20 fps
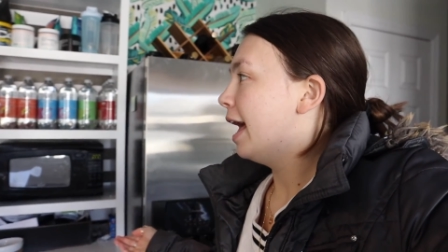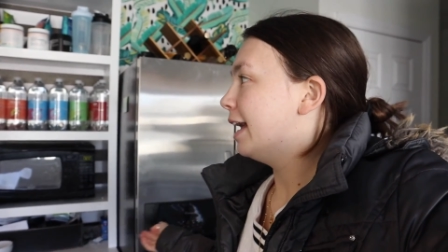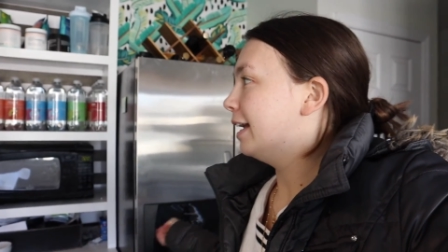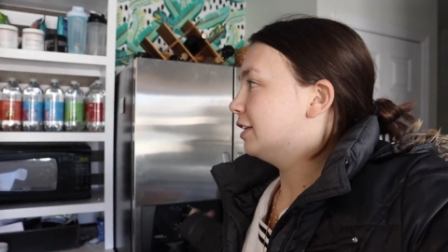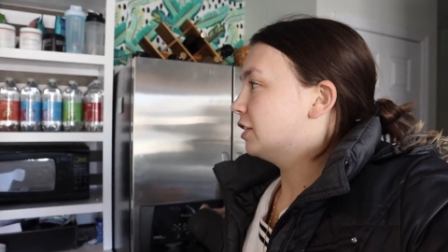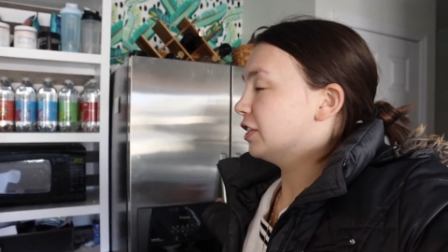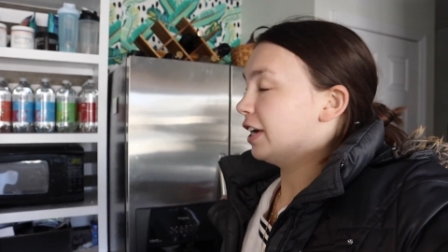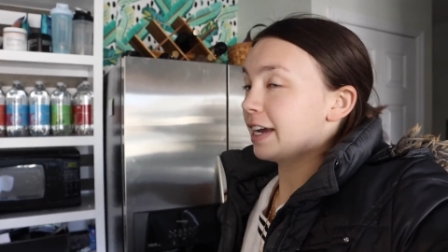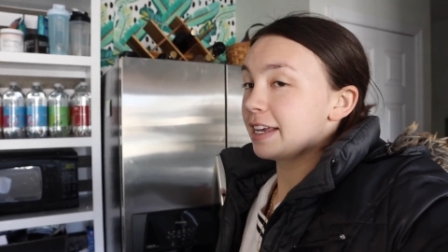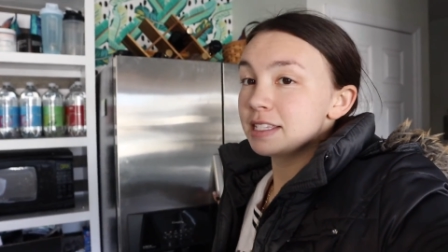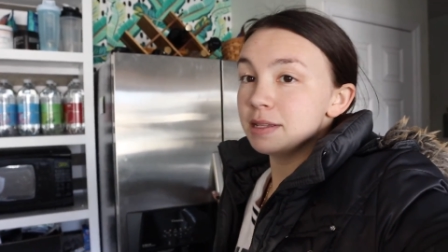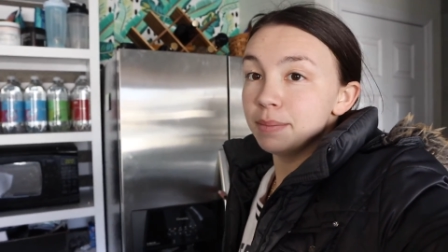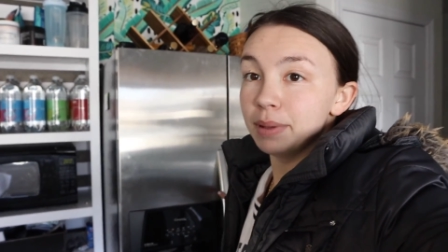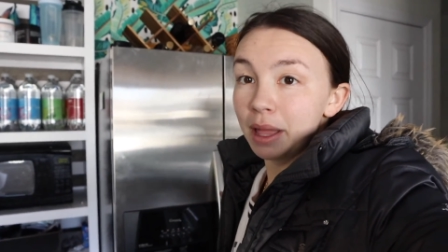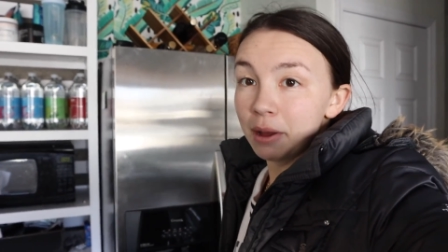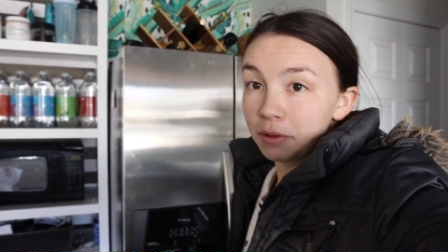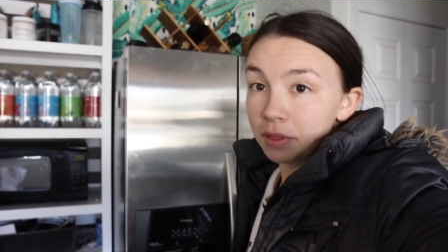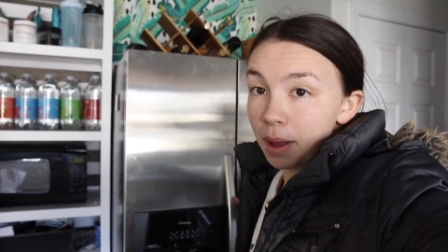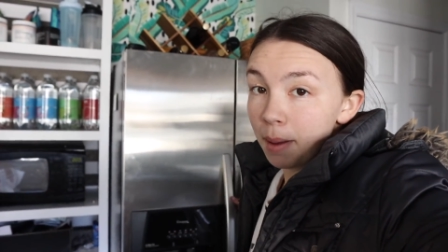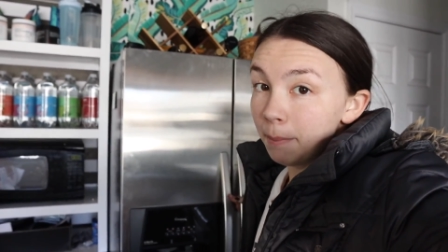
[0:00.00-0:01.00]
And she likes to
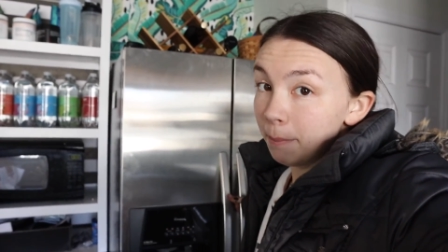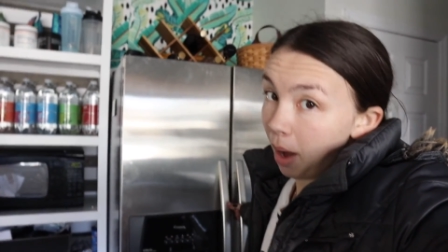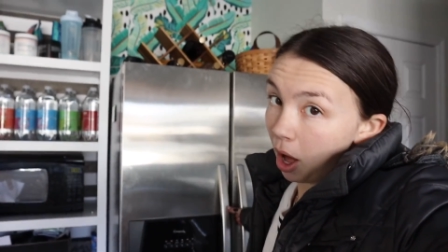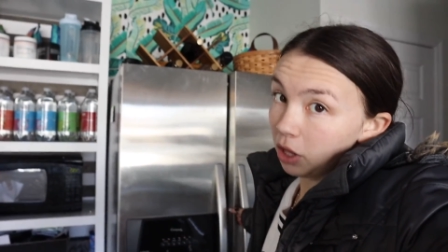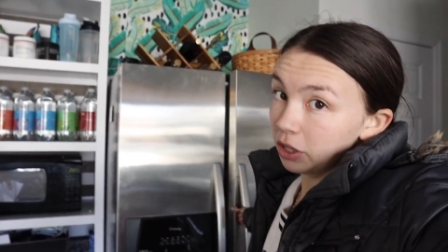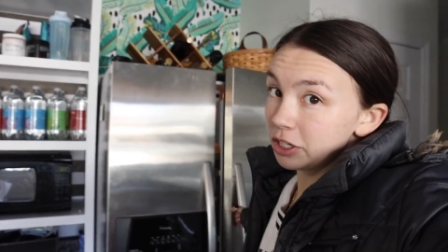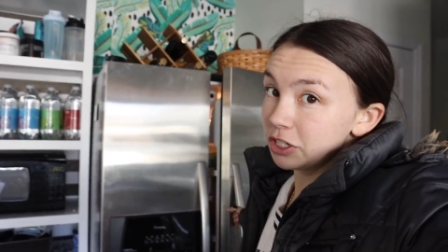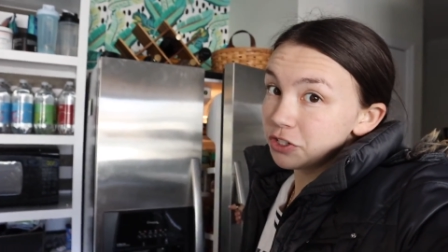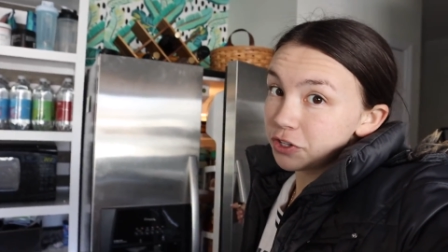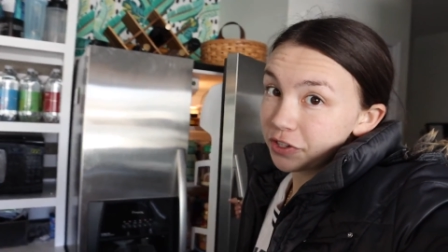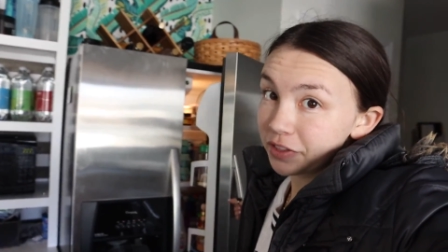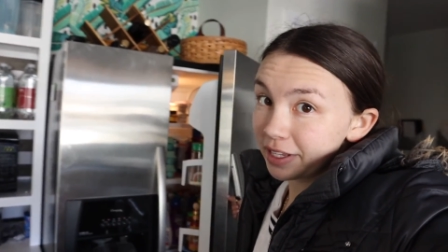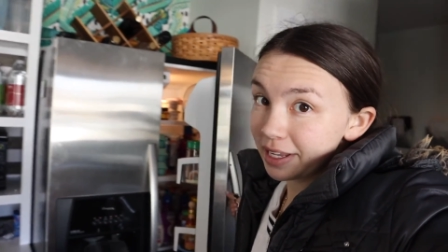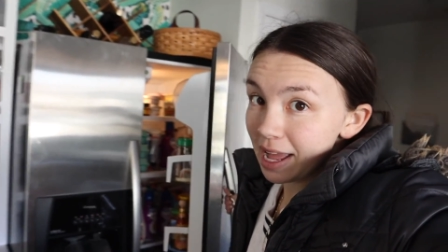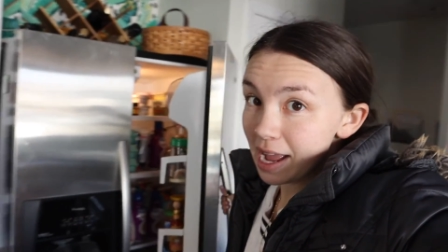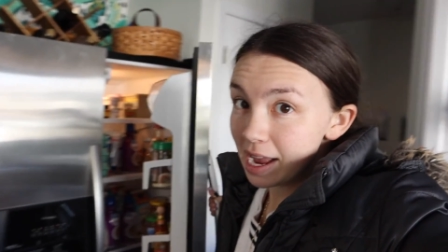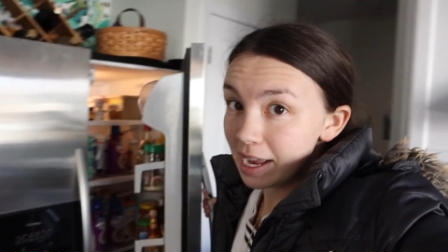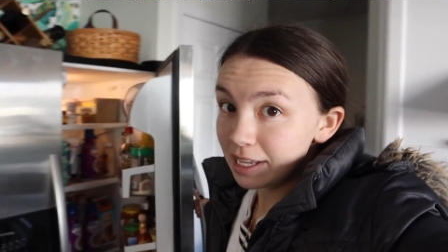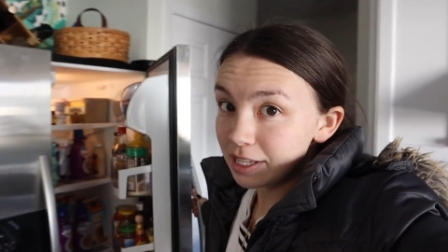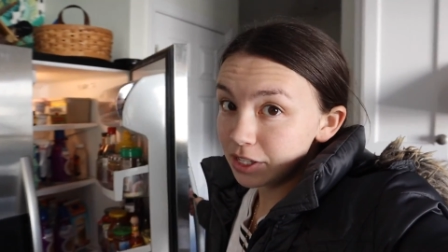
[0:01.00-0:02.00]
play with Molly during the
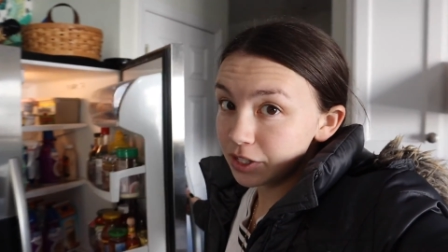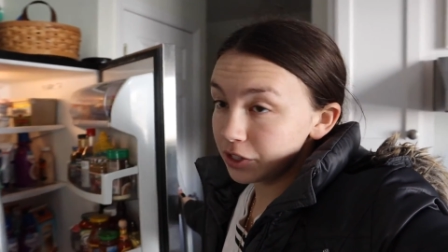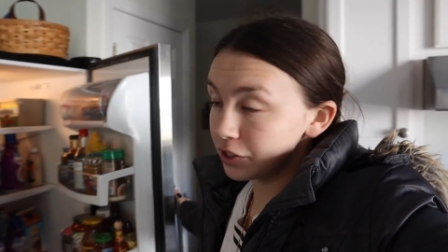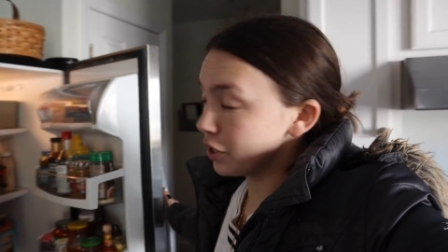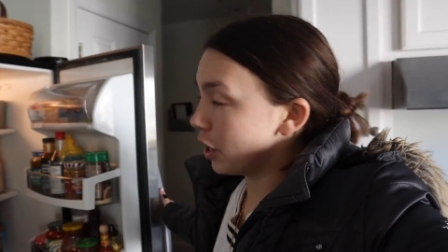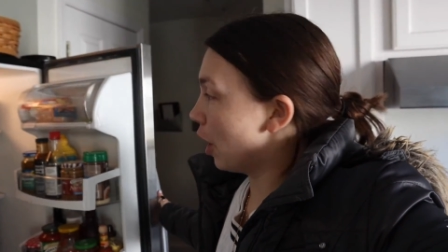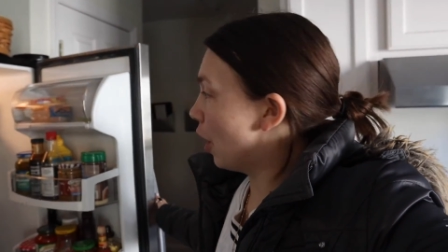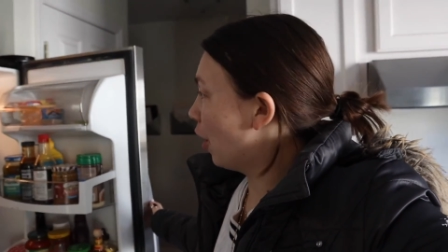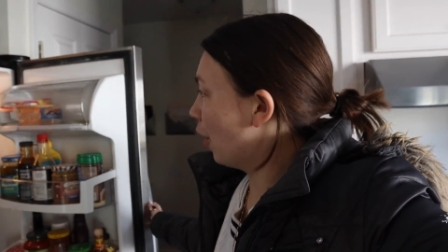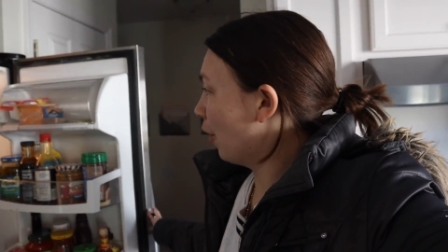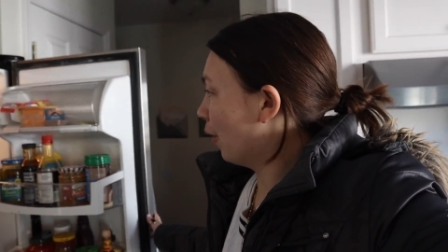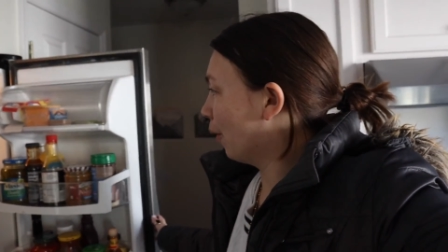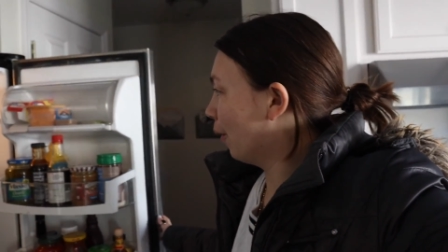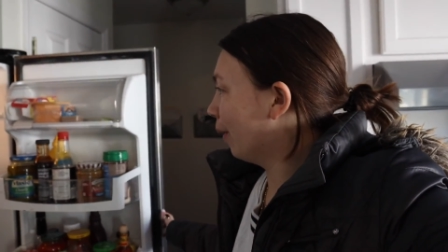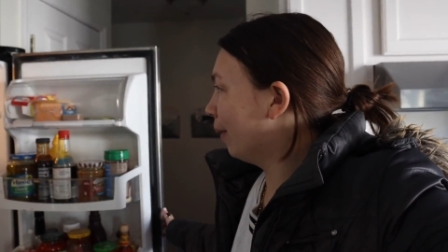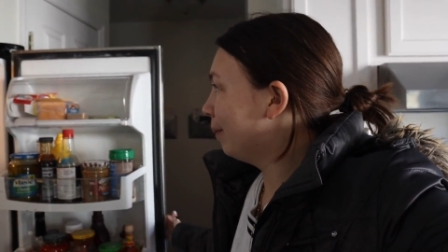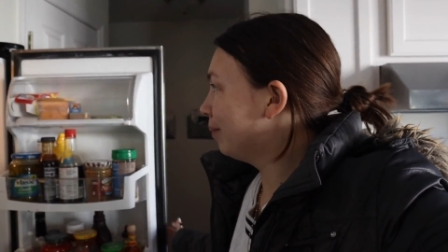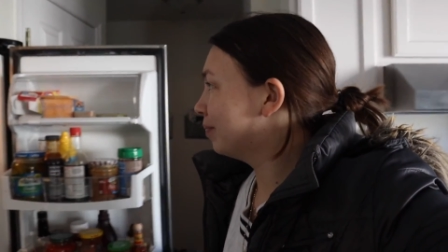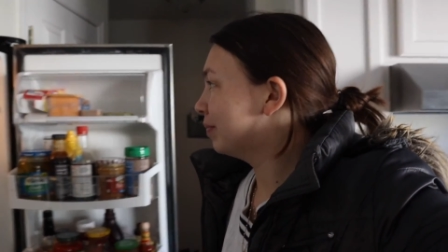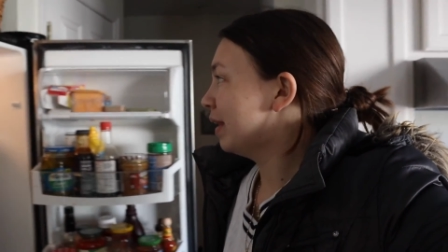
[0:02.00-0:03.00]
day,
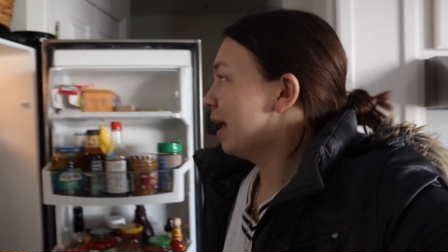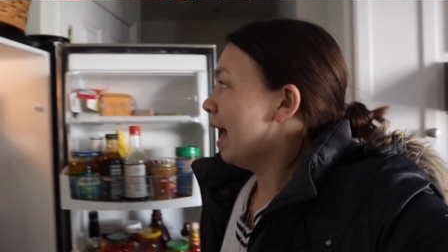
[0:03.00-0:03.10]
so